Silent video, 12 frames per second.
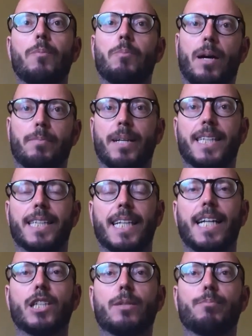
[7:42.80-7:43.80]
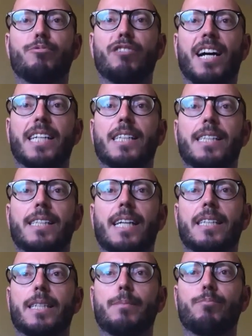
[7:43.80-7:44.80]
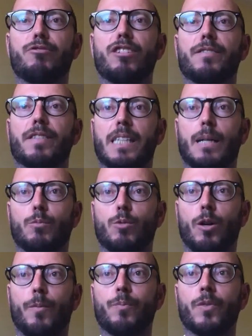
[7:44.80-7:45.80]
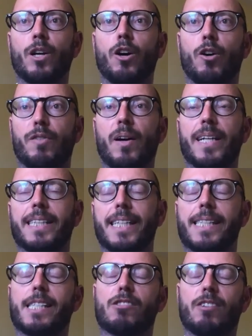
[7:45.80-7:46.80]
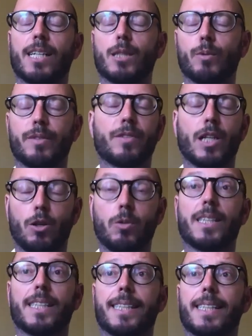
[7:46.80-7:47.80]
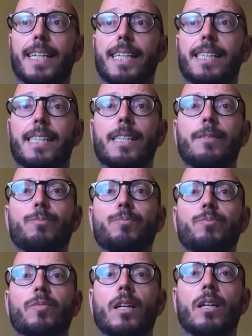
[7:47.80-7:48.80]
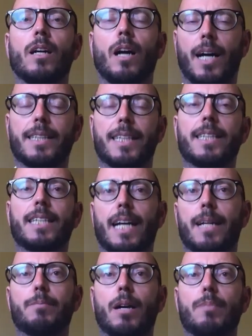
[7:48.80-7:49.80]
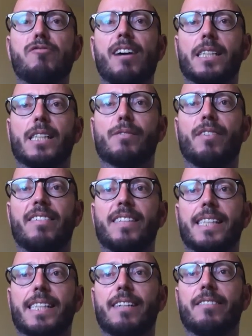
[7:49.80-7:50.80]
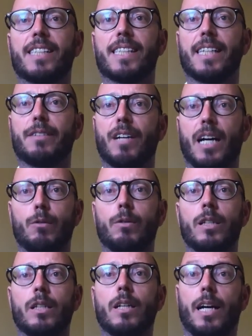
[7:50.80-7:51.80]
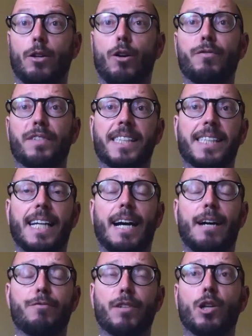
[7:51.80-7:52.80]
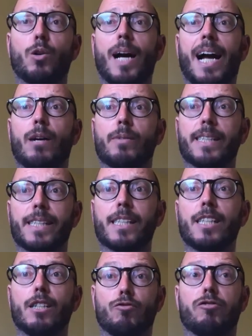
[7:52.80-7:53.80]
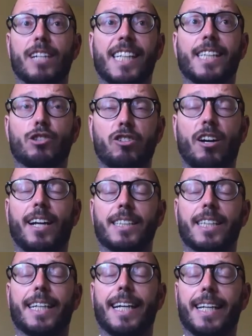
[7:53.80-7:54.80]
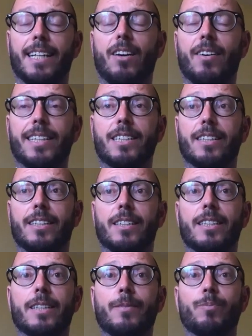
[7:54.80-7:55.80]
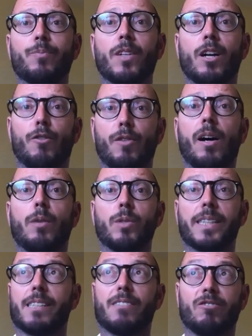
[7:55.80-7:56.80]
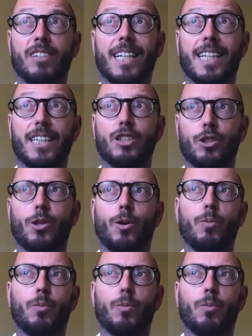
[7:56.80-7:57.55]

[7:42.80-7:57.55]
my meditation practice had improved somewhat, although I did struggle with the longer sits. I did take my practice very seriously though, and often sat for long hours, really trying to get enlightened, although I wasn't really sure